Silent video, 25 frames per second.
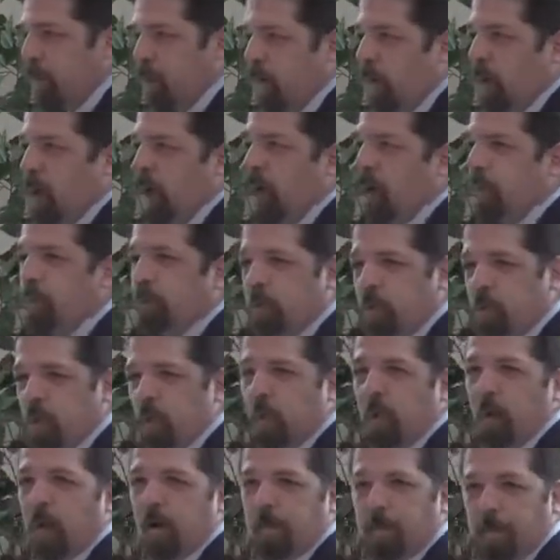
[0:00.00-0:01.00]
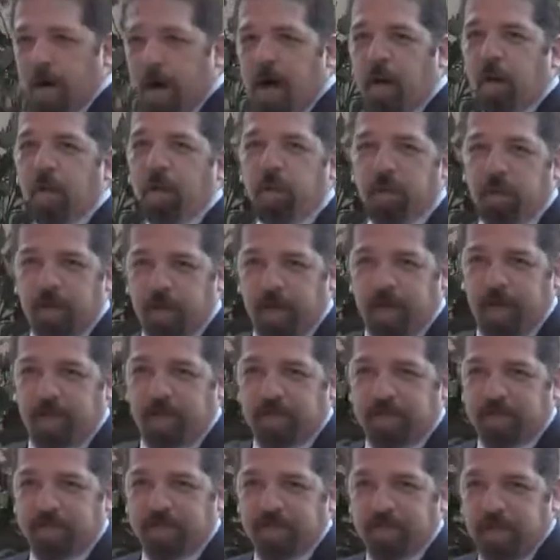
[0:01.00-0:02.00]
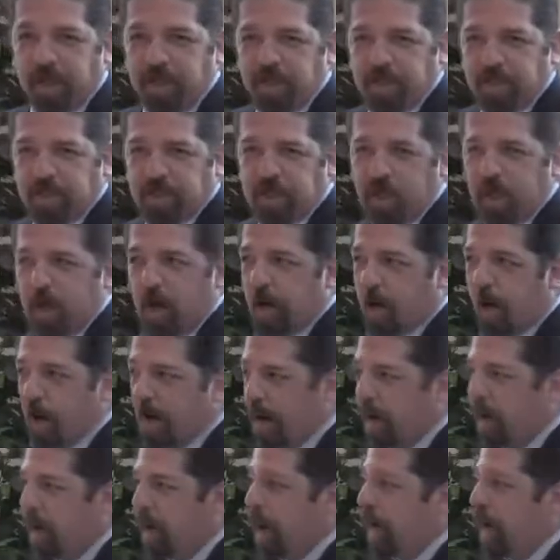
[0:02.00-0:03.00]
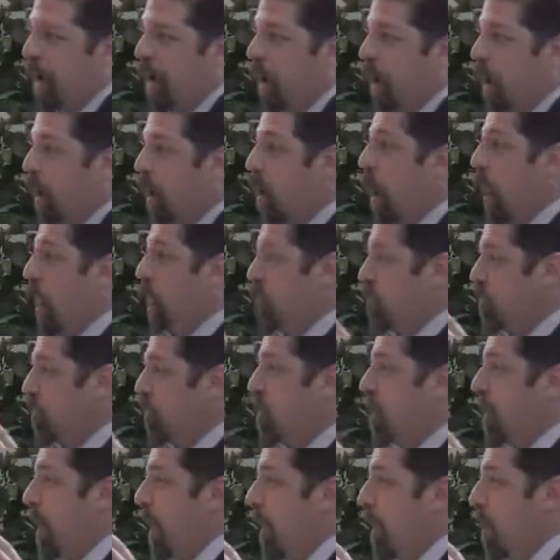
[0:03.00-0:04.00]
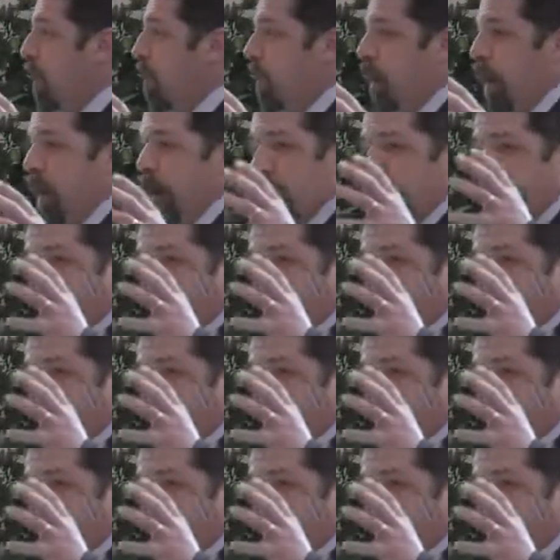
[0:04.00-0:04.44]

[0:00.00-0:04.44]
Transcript: or pure monotheists, which is their question-begging way